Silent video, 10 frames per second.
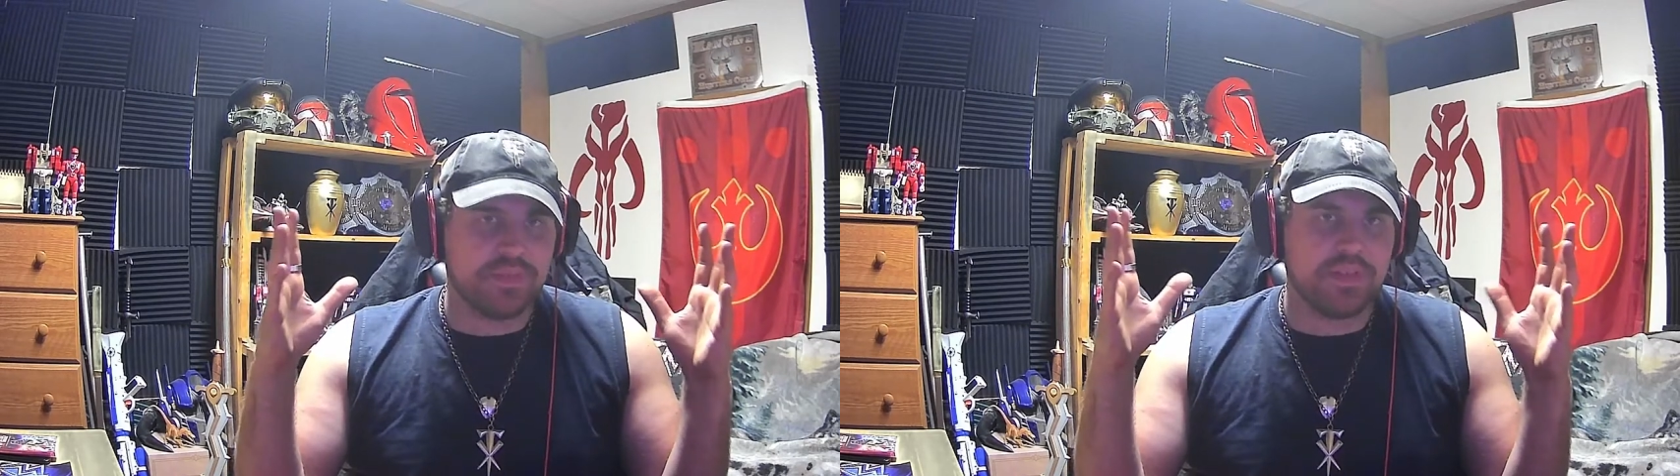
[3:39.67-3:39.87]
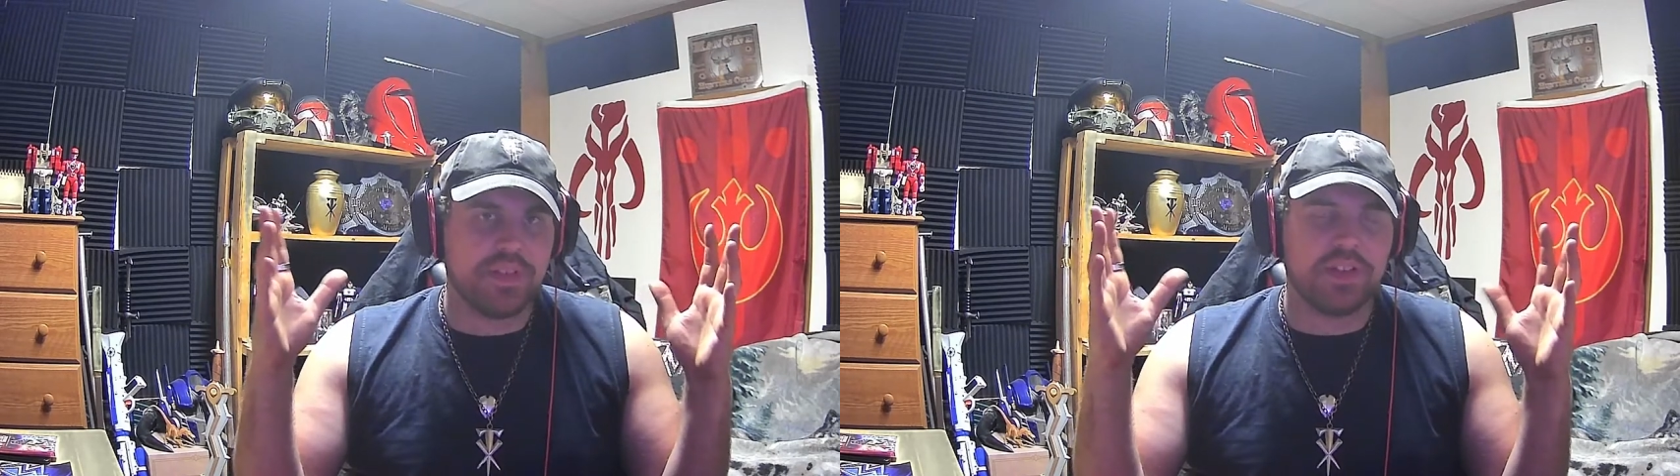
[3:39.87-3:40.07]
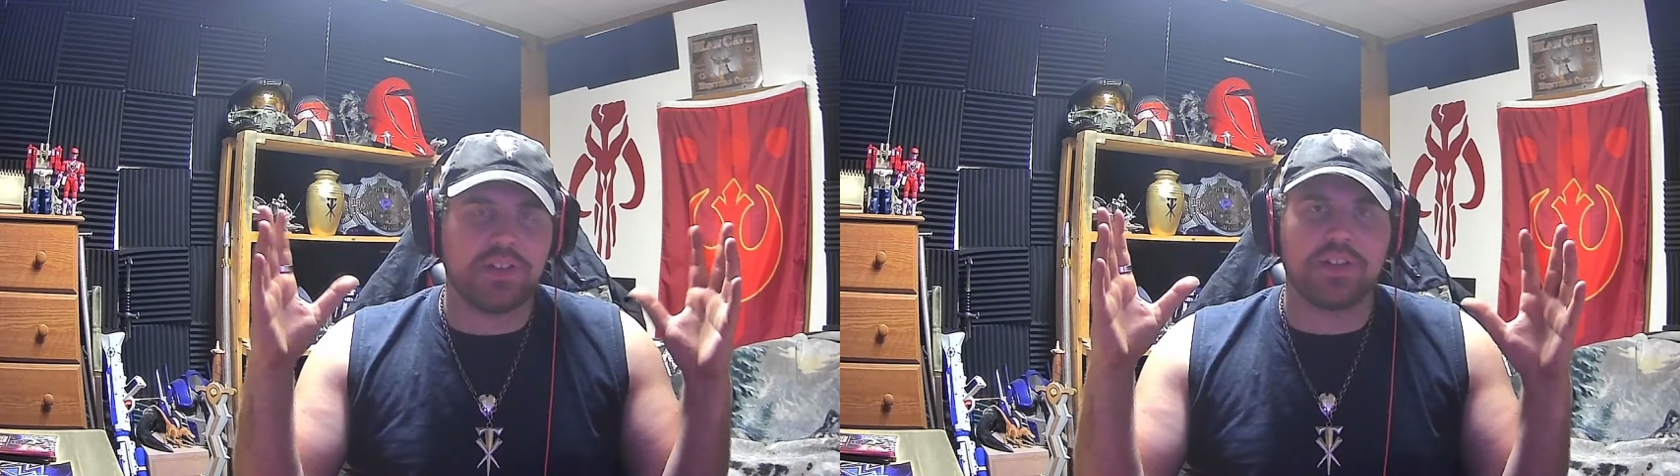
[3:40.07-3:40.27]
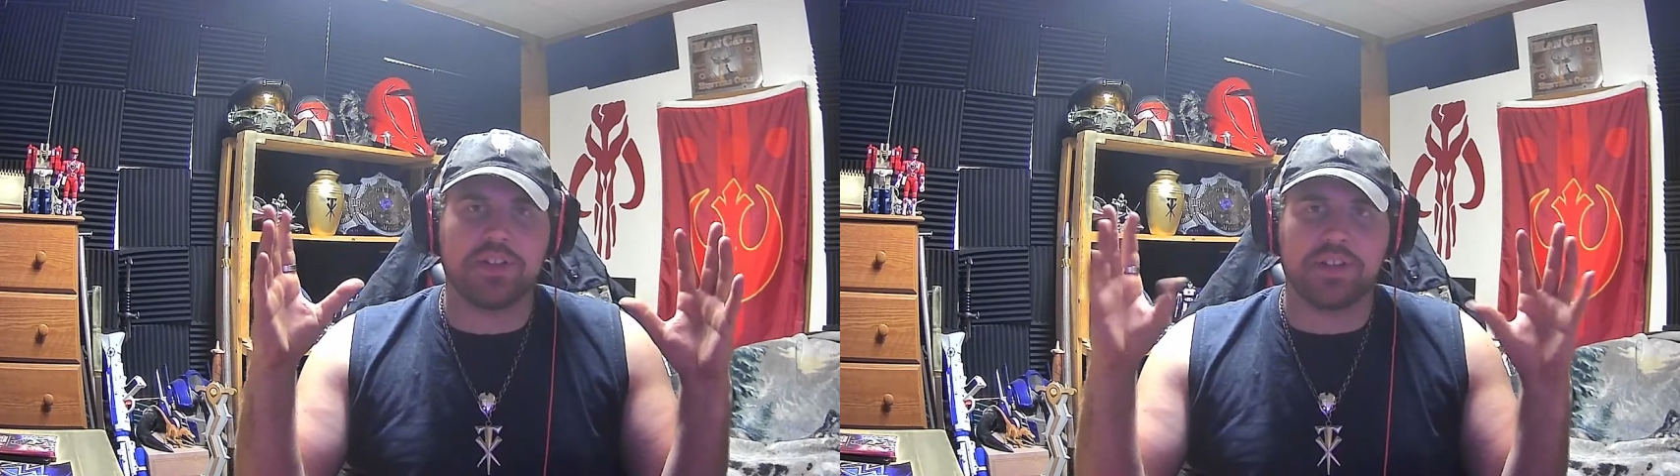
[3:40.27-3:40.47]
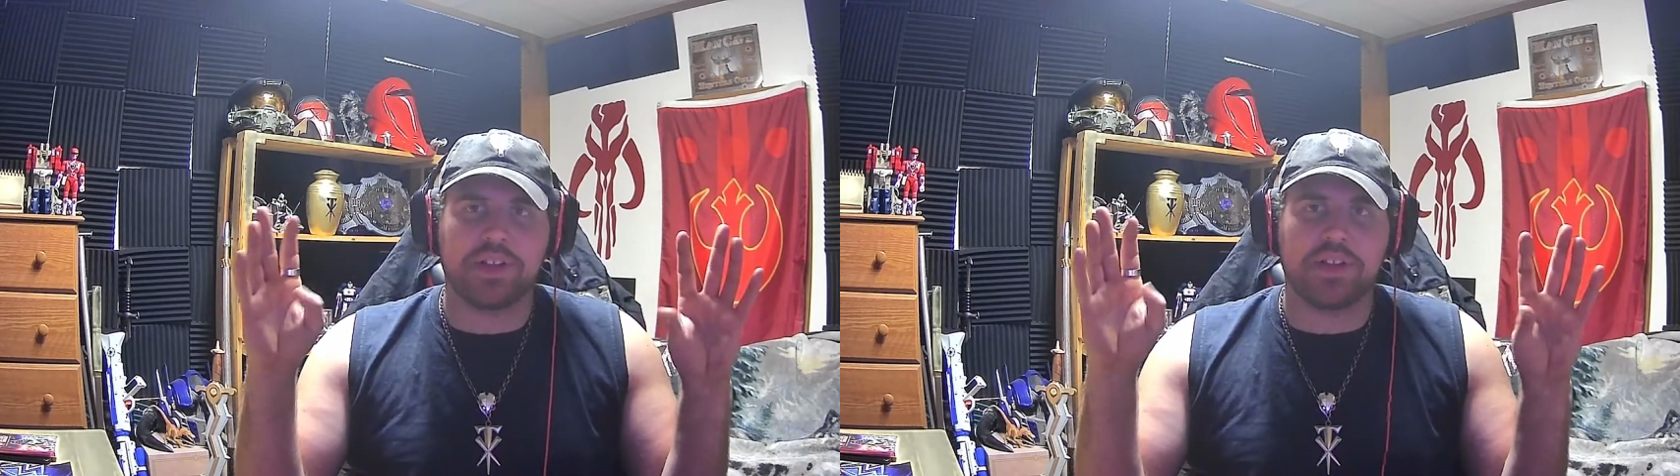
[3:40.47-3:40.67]
you know,
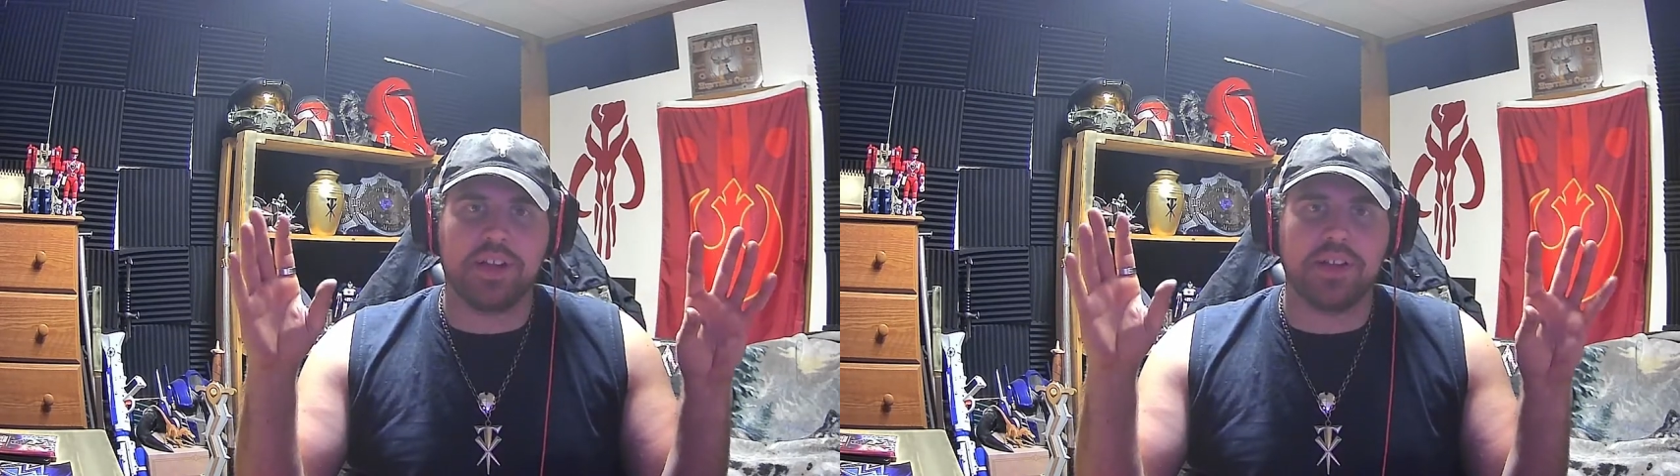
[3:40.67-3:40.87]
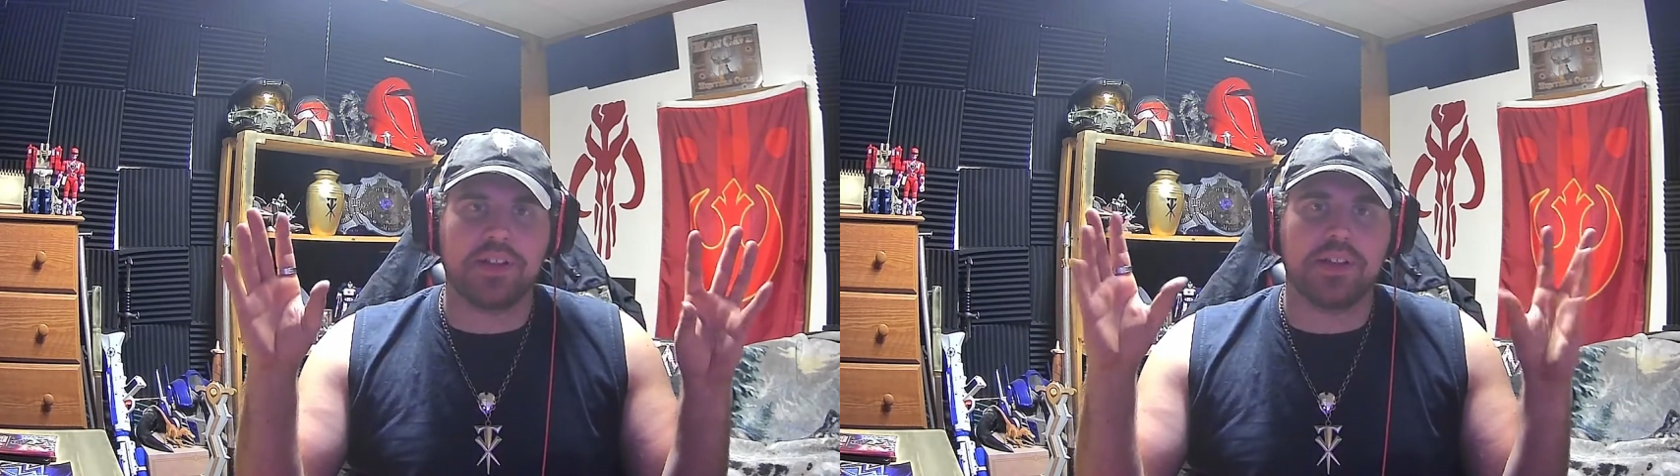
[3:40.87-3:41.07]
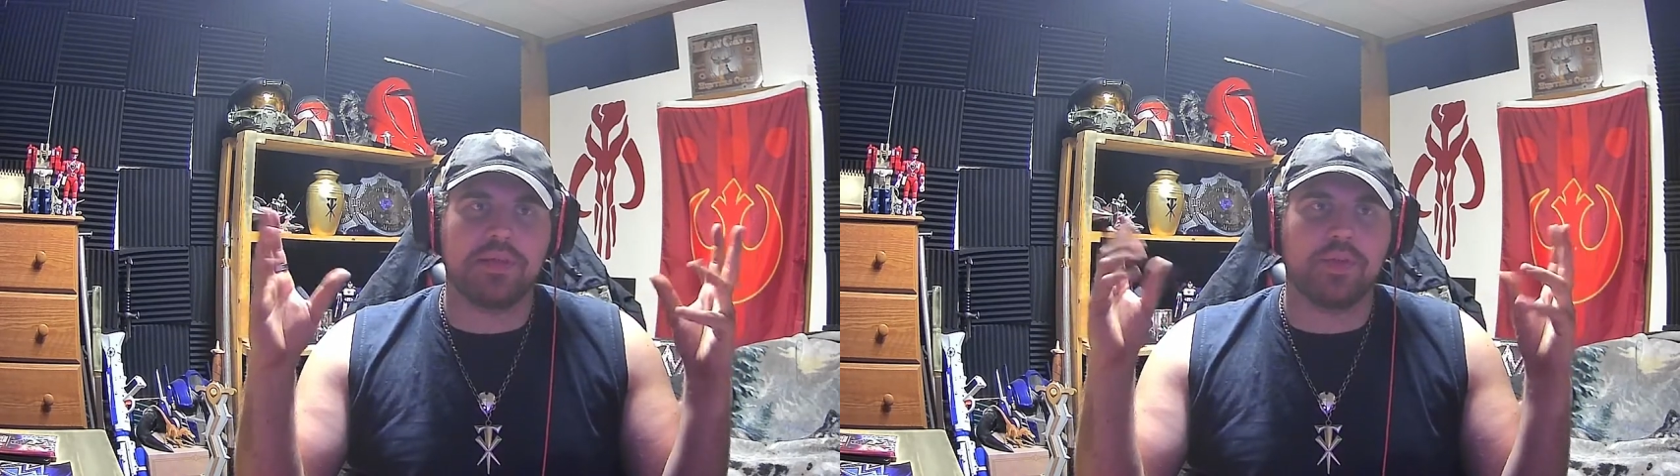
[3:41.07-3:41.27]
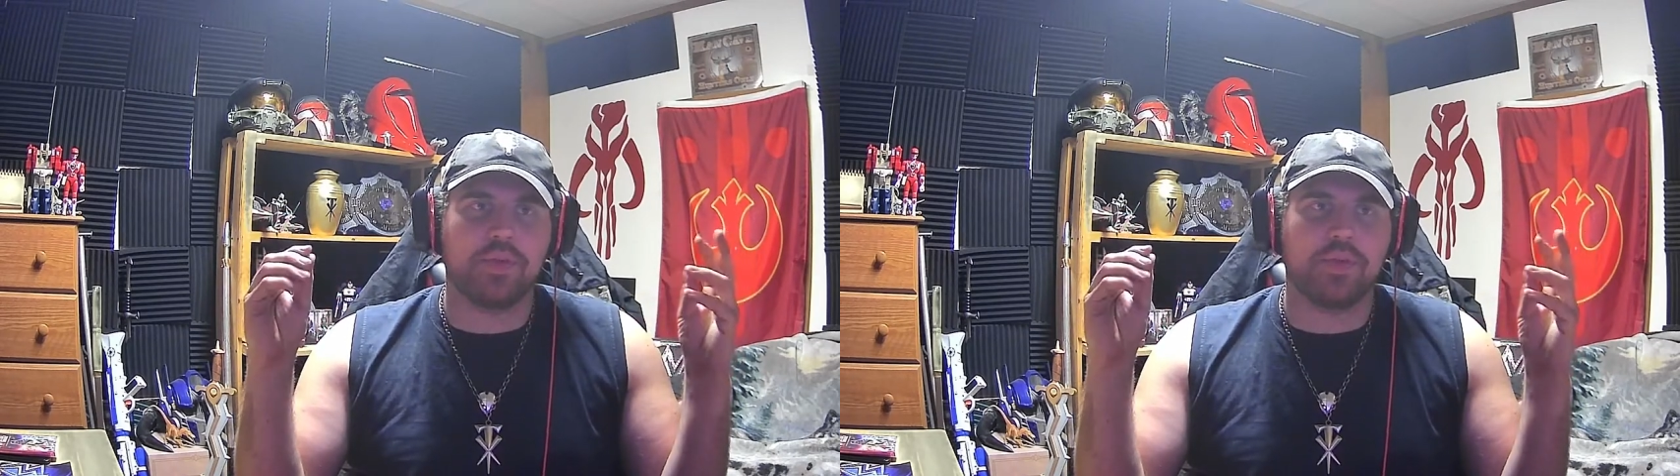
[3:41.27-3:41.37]
just it's it's